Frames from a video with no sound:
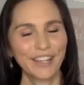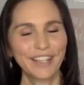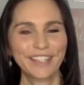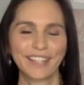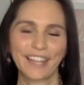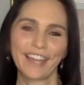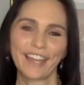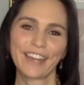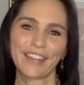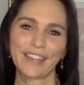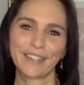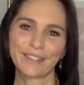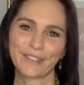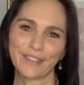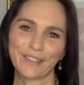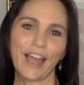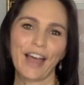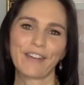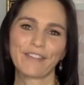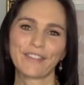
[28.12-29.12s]
excited
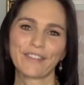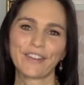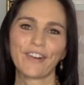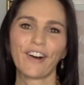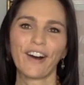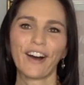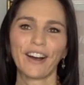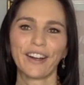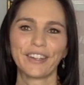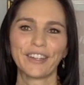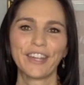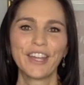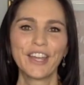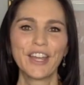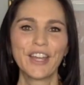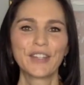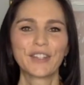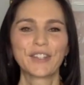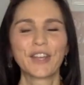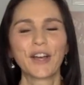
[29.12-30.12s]
to have you on.
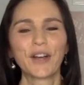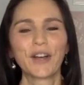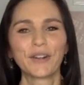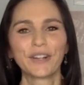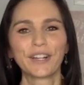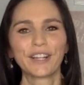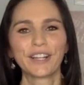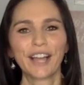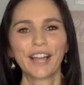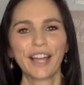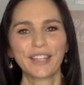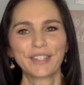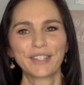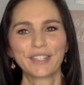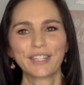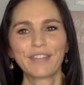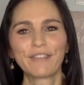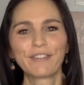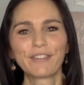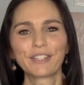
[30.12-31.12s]
So guys, to
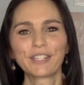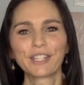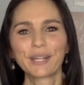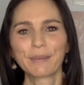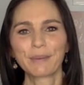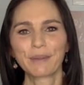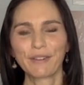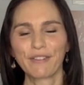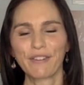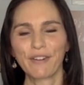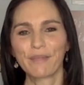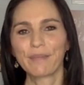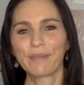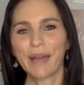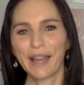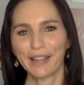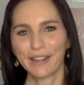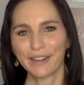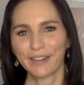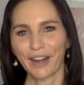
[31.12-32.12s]
give you a little bit of a
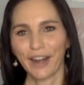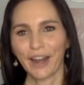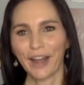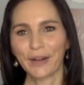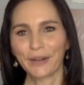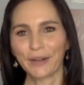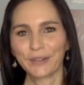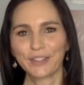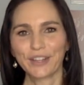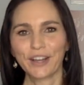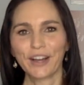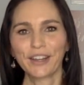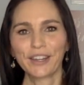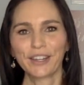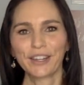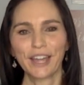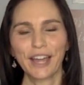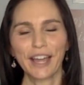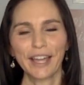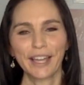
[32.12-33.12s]
background, Dawn
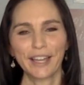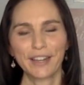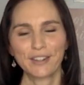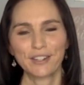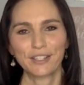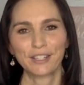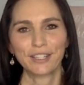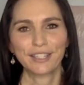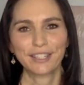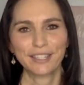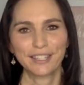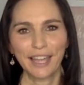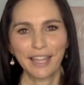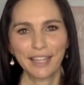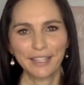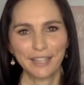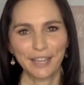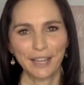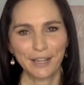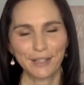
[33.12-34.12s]
and I actually
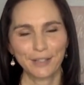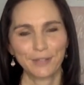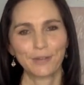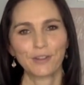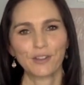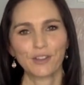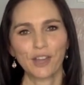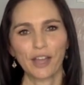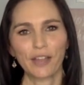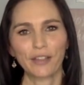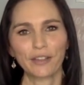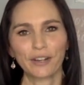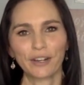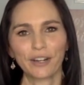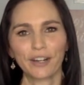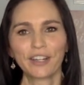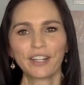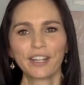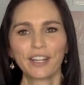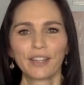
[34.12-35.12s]
sat next to each
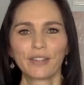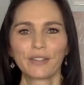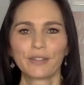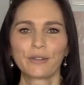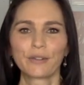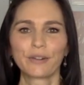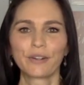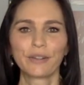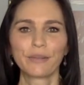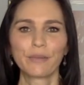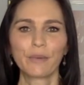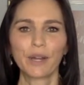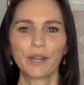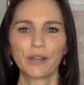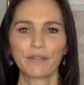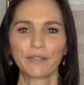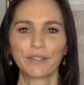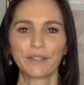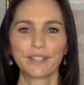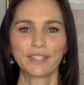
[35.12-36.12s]
other during one
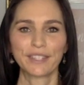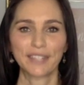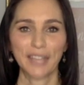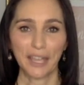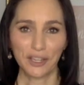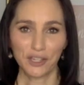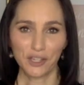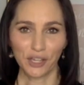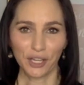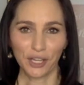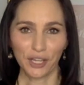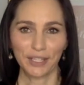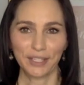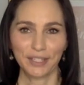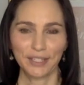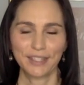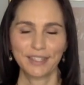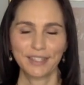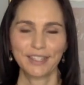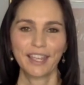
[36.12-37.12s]
of the
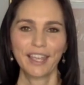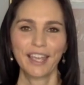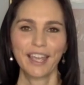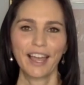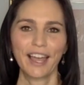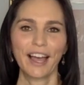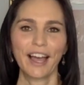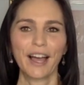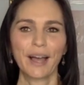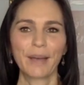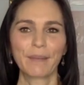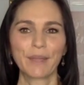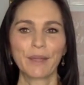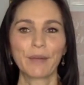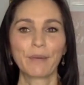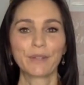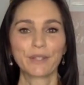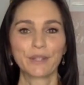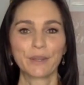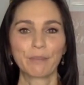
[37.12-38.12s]
sessions. It
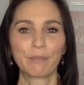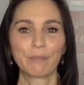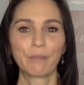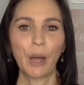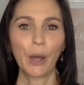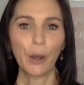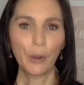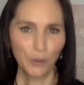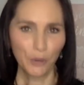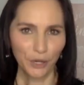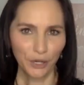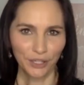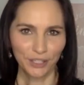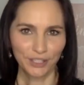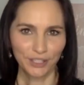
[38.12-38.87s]
was a Poker